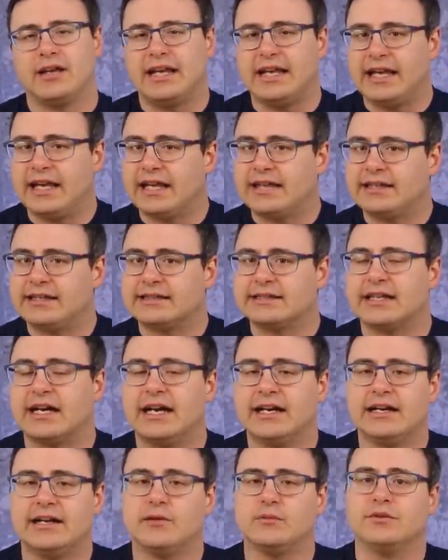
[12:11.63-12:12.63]
He had
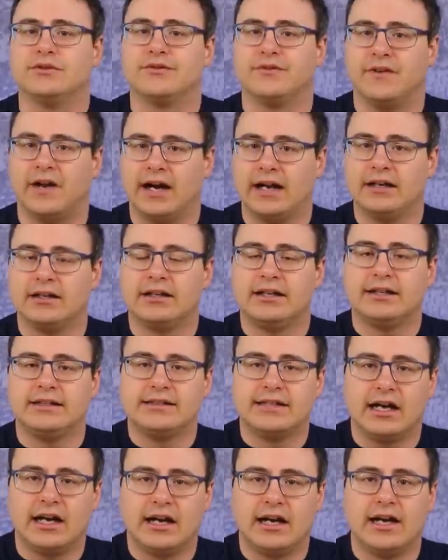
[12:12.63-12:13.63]
decided it was finally
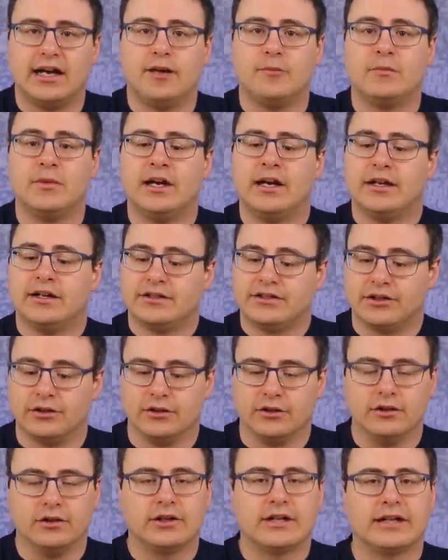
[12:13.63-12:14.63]
time to
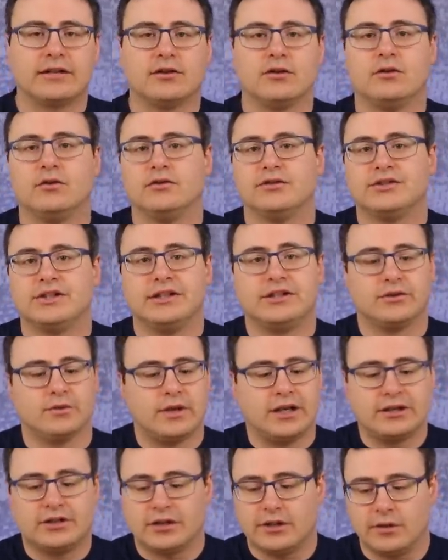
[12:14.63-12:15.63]
look at the whole
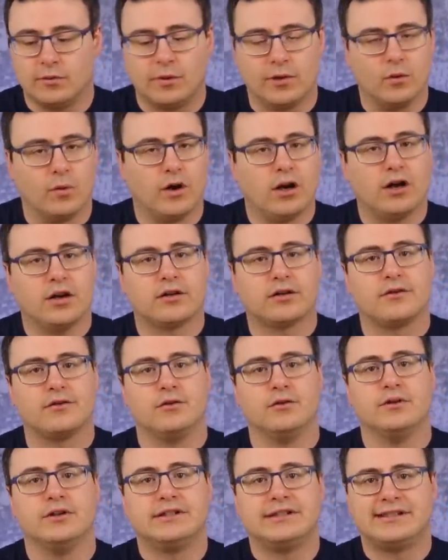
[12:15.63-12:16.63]
situation, and we walked
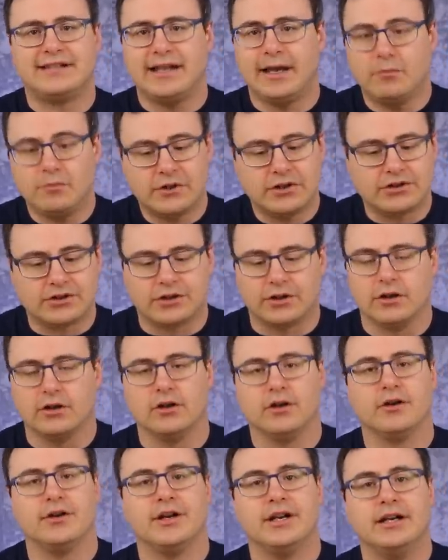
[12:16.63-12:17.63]
through it stem to
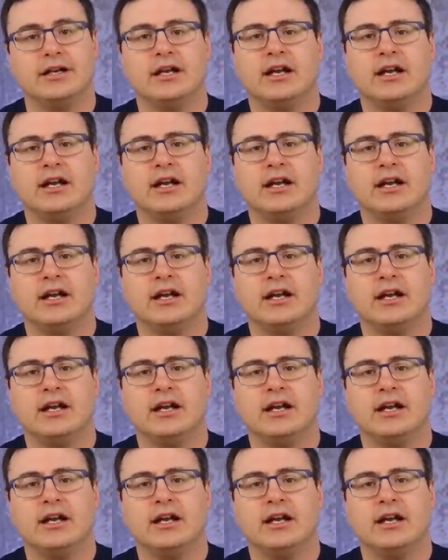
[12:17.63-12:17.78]
stern, and